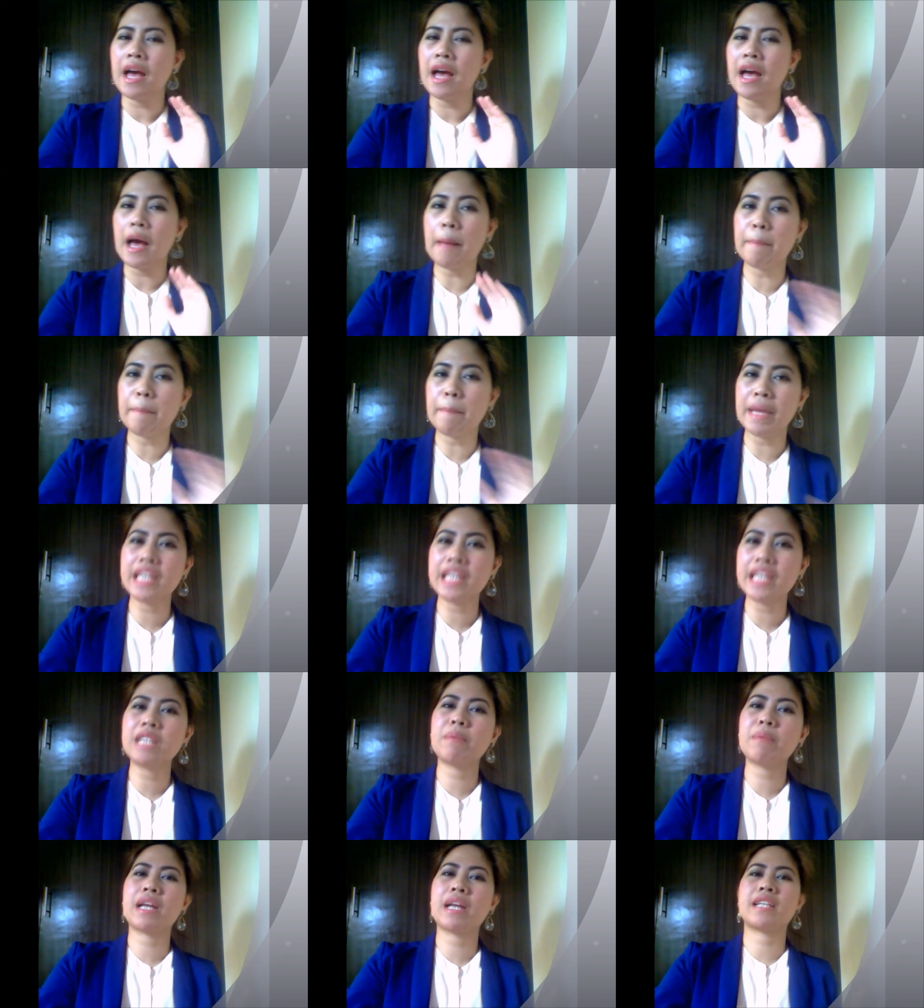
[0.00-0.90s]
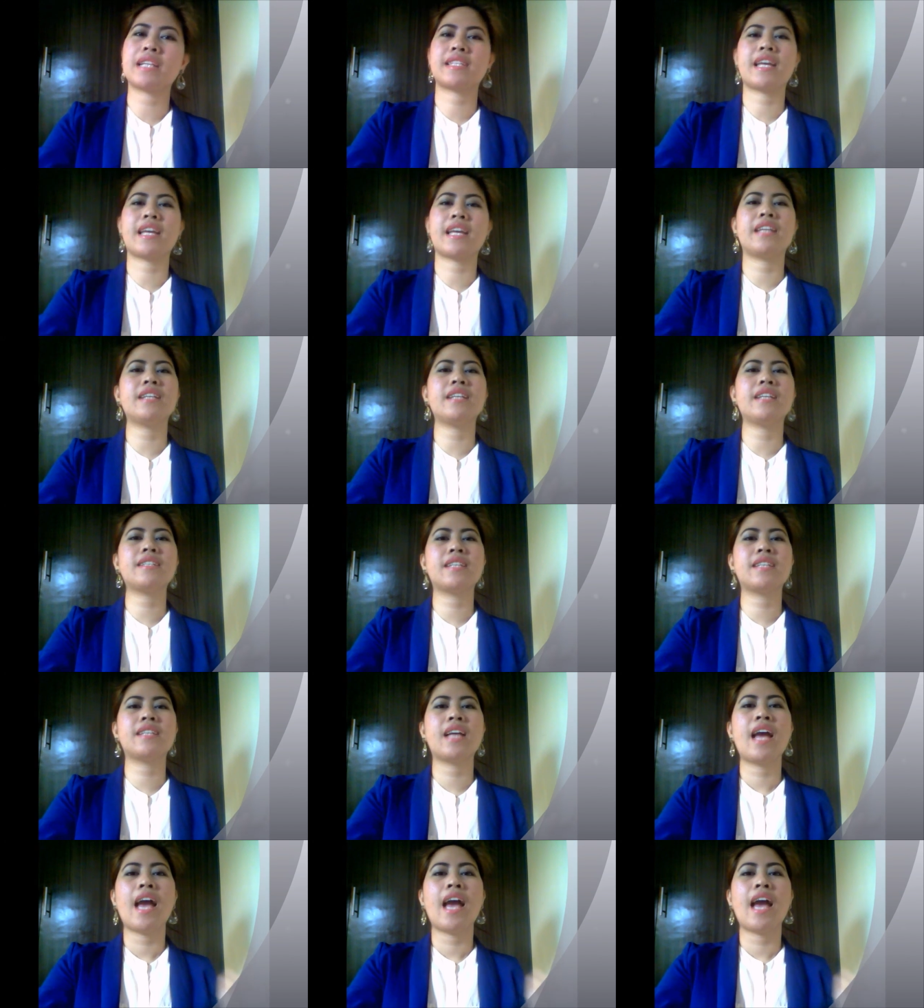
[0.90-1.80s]
amended by the Senate,
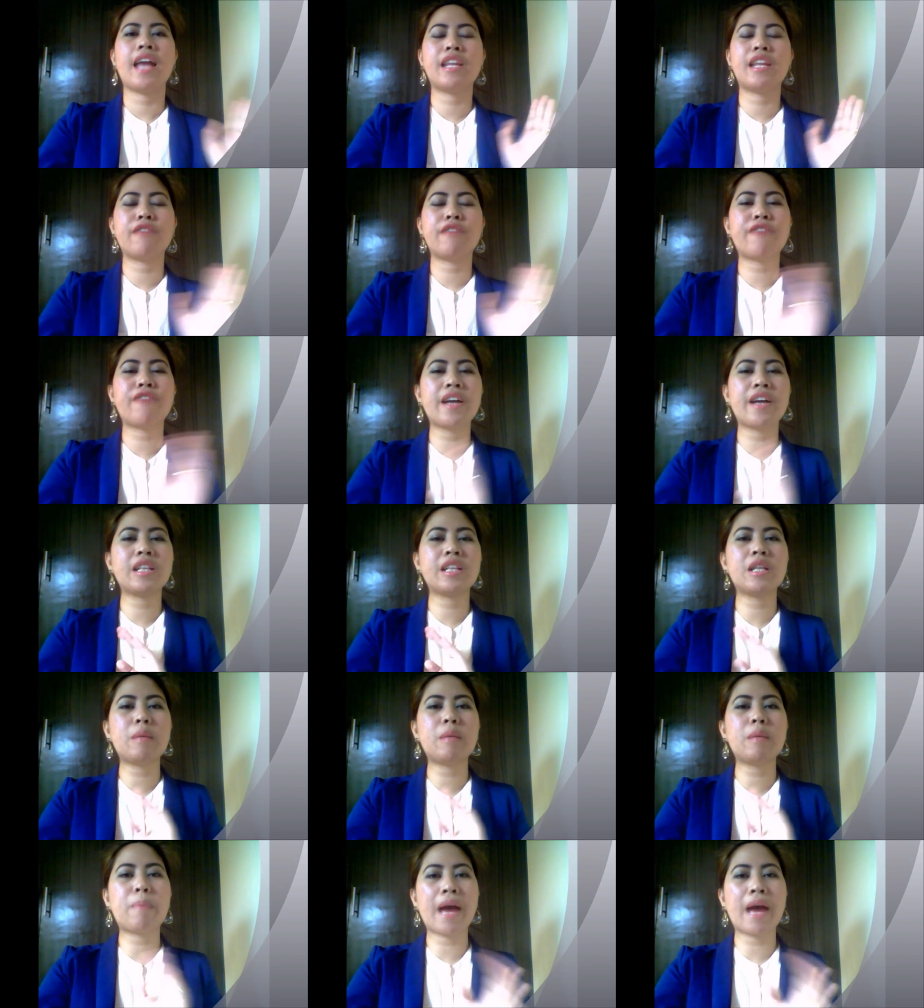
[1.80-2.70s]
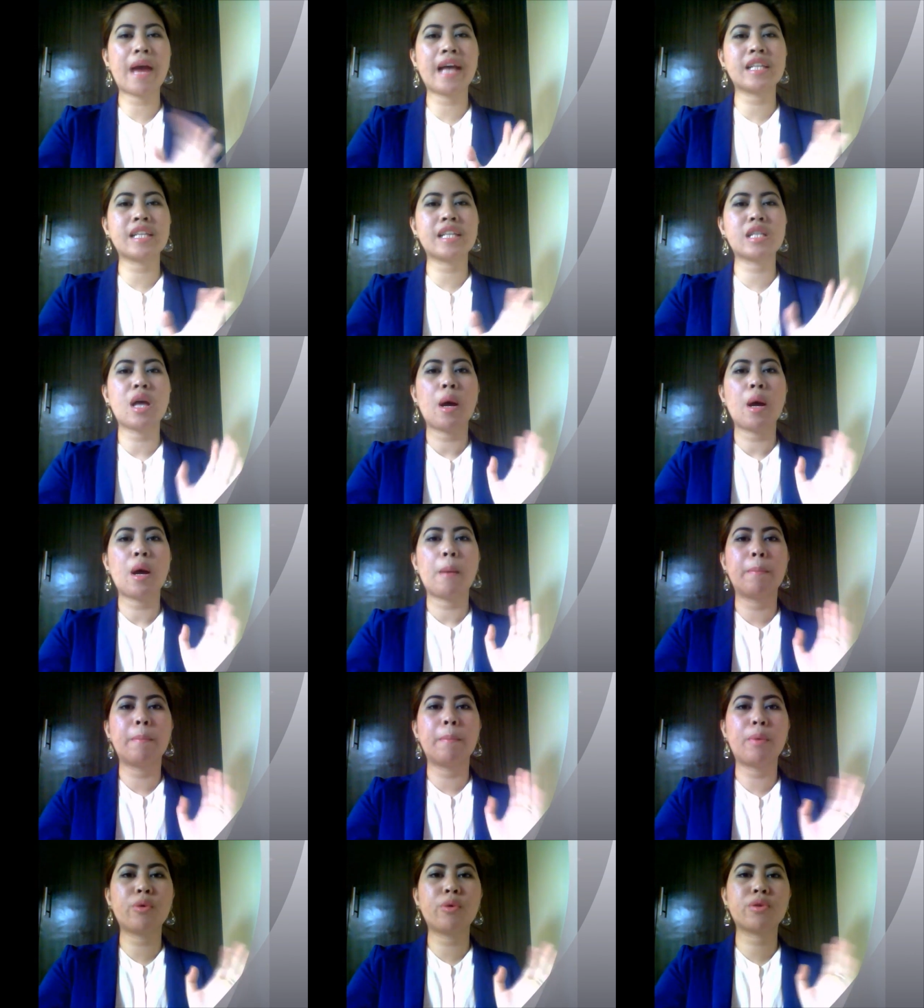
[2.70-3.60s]
and then finally passed
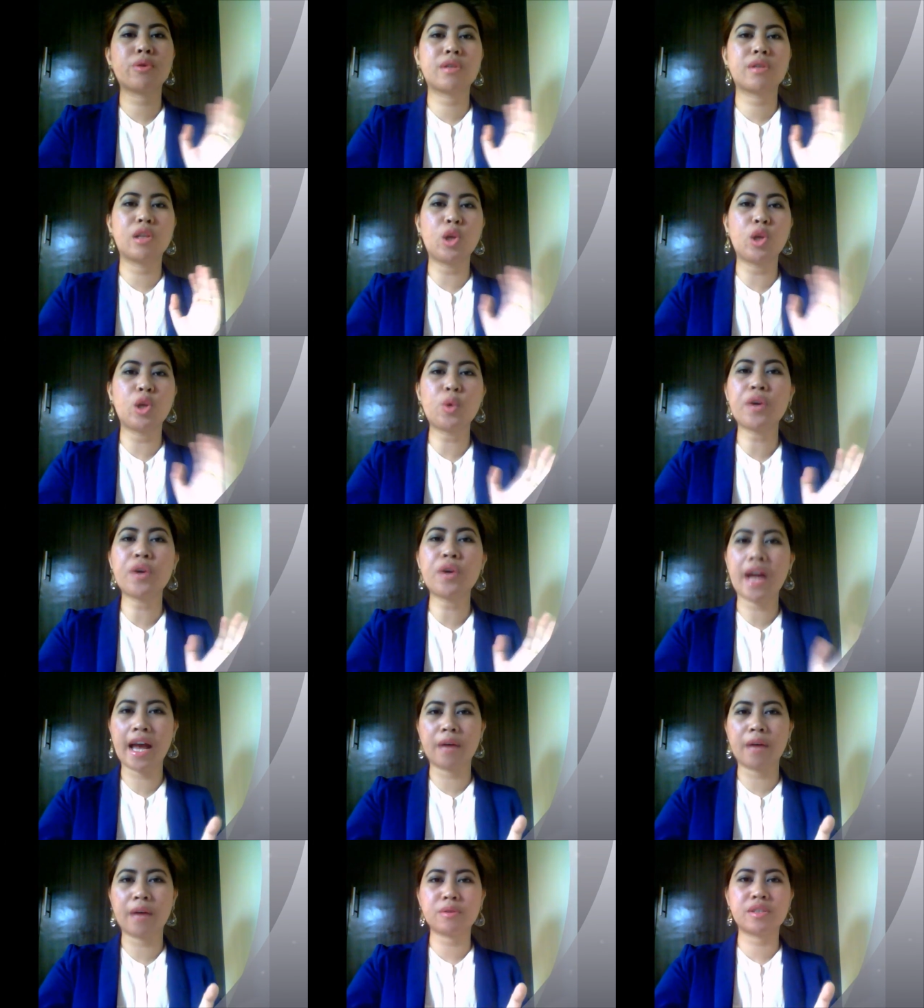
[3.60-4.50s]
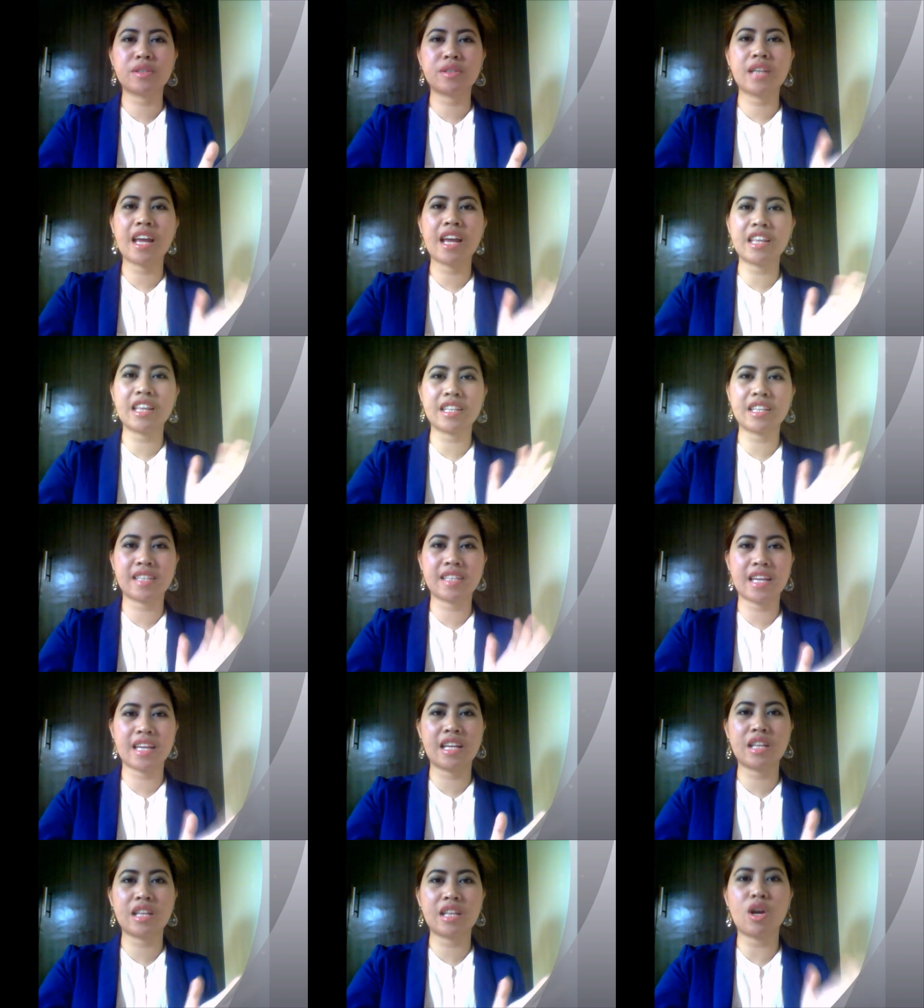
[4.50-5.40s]
both the lower house and the
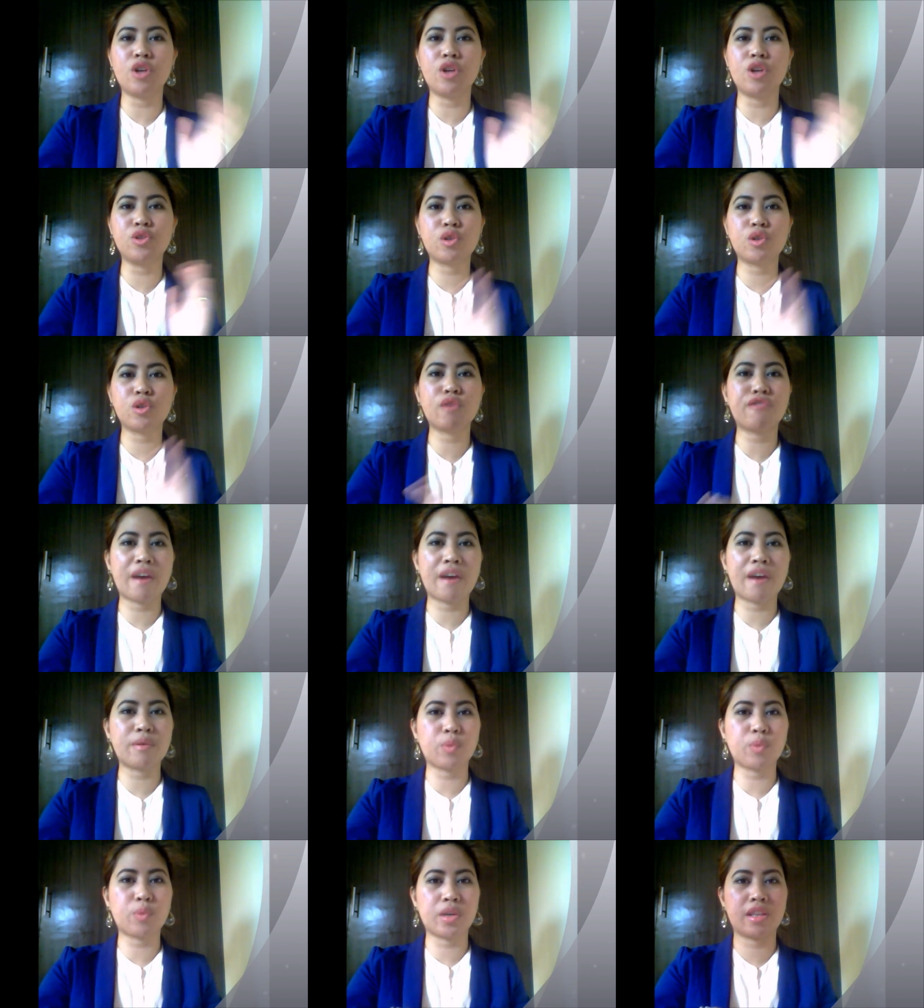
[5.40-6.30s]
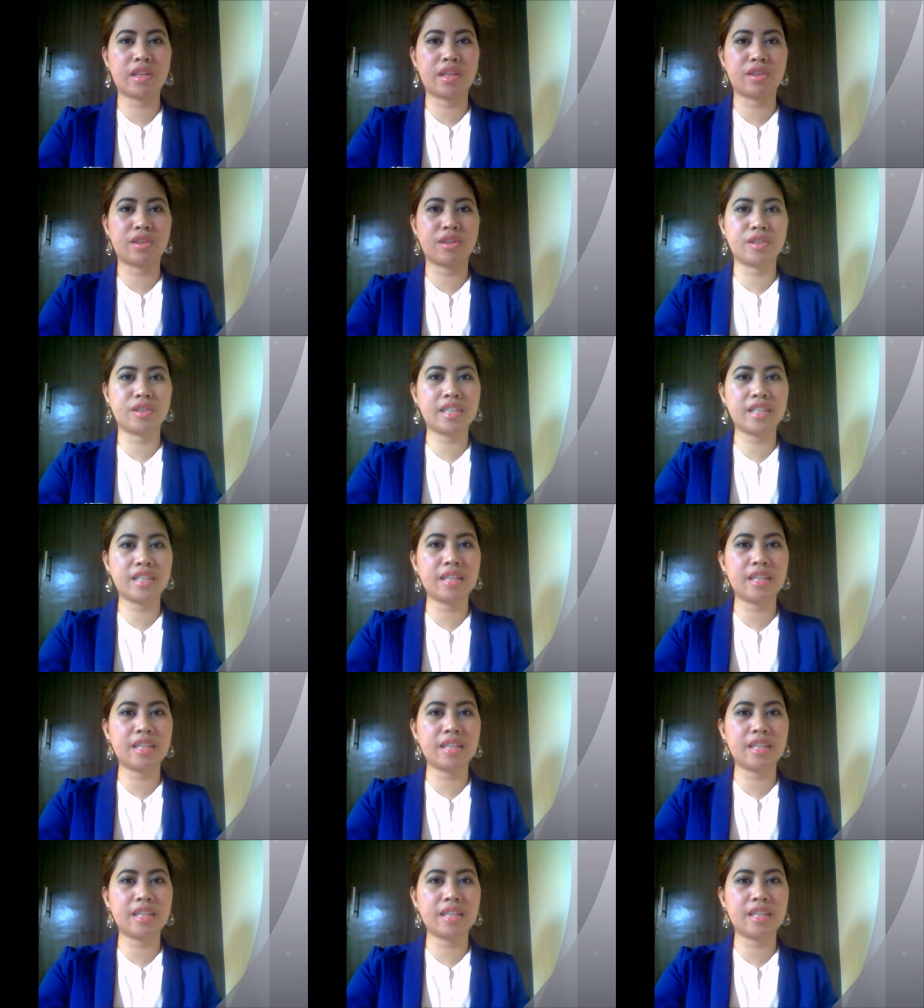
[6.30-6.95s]
Senate on June 5, 2013.